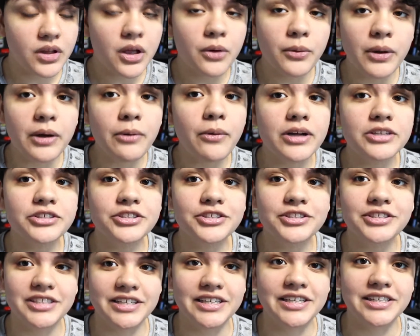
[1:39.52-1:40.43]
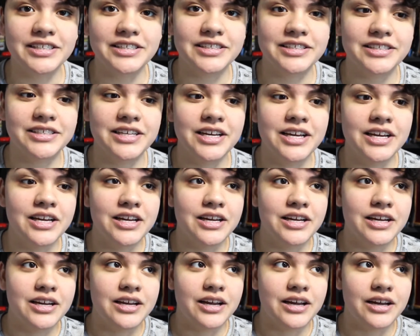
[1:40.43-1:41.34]
Weight Watchers is
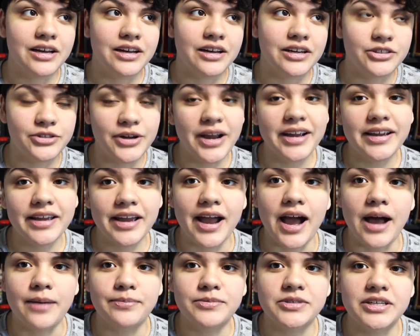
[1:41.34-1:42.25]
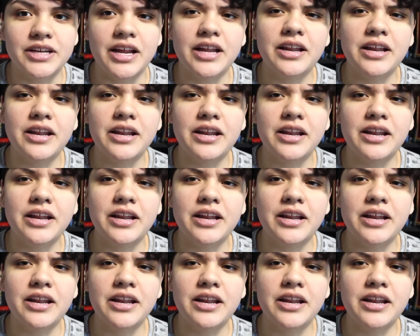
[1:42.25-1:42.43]
a tracking option,